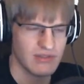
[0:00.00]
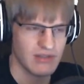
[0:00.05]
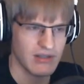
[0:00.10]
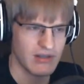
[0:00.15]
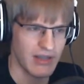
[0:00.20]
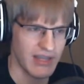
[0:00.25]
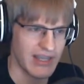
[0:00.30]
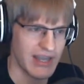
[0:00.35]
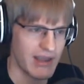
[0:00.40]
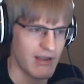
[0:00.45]

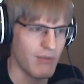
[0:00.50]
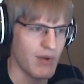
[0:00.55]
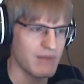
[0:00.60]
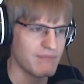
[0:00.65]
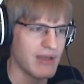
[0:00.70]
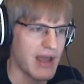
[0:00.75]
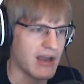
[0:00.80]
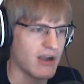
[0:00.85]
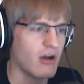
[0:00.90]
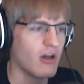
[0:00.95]
I went
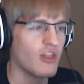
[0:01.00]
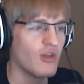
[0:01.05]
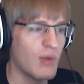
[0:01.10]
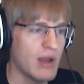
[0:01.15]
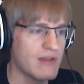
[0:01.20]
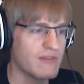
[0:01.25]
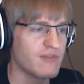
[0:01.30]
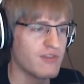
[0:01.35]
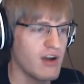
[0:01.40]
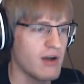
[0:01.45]
back all the way
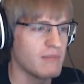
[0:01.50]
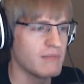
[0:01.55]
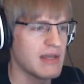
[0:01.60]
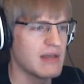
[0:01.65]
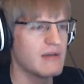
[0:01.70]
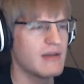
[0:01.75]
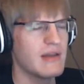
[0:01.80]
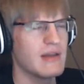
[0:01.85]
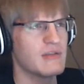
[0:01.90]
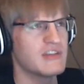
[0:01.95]
from,
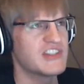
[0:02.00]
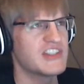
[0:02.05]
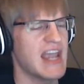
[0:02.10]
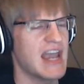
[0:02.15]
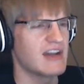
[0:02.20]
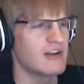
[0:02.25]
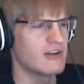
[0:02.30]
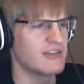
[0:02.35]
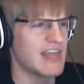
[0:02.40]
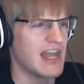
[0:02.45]
it was
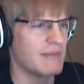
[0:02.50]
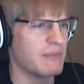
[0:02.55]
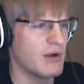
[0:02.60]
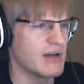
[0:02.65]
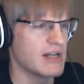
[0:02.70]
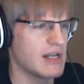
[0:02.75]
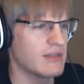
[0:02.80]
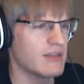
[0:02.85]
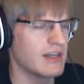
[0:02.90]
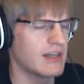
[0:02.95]
Sander at that
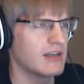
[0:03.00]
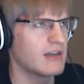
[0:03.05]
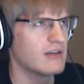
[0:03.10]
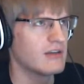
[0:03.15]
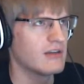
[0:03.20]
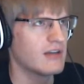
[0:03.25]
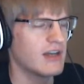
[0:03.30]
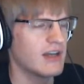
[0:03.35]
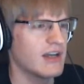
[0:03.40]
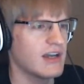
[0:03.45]
point, I think.
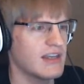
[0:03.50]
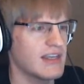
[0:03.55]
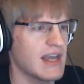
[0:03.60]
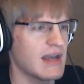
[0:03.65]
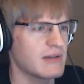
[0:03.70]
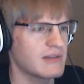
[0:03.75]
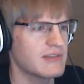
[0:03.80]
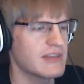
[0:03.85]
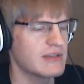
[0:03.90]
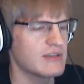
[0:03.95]
Yeah,
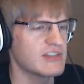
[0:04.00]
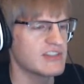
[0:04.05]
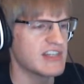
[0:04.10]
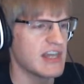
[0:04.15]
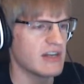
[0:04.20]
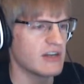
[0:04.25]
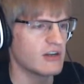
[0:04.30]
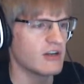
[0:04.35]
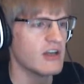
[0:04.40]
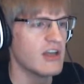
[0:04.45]
I think it was
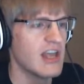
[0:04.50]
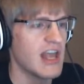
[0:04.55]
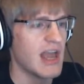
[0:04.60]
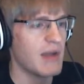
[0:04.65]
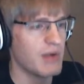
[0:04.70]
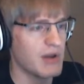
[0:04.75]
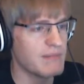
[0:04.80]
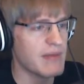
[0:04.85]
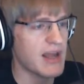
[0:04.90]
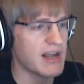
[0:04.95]
Sander. I
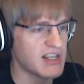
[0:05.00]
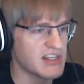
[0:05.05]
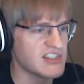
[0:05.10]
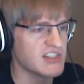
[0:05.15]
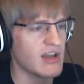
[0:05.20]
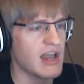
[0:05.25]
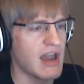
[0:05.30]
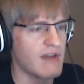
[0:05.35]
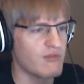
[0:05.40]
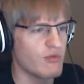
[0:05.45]
went back and
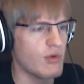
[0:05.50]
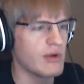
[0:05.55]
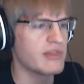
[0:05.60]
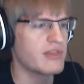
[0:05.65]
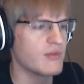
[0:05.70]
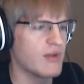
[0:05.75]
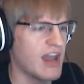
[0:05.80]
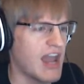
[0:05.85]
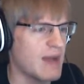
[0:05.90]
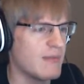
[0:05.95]
saw everyone
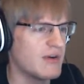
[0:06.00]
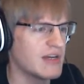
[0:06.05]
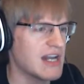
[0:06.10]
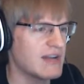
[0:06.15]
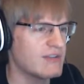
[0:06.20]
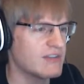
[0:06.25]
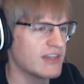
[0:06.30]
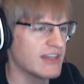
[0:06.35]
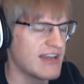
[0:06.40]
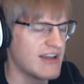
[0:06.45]
through Hamel and
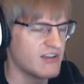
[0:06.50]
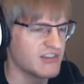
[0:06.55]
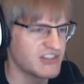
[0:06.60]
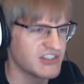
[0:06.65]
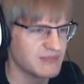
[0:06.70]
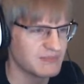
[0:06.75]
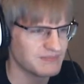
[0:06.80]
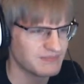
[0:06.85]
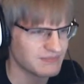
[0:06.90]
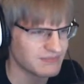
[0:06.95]
everything else.
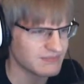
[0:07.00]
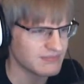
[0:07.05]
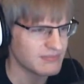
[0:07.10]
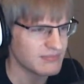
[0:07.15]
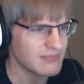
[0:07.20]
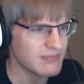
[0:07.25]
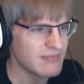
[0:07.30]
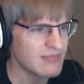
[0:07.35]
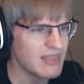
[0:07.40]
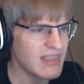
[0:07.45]

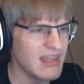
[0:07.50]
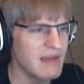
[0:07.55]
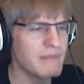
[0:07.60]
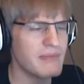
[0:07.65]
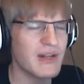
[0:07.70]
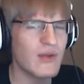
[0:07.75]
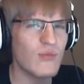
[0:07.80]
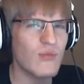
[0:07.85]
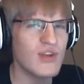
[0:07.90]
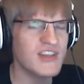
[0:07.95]

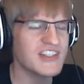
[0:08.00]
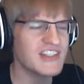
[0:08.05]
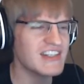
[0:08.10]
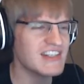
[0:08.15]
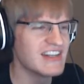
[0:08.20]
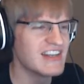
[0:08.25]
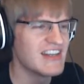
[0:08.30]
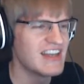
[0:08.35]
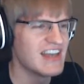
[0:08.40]
But it wasn't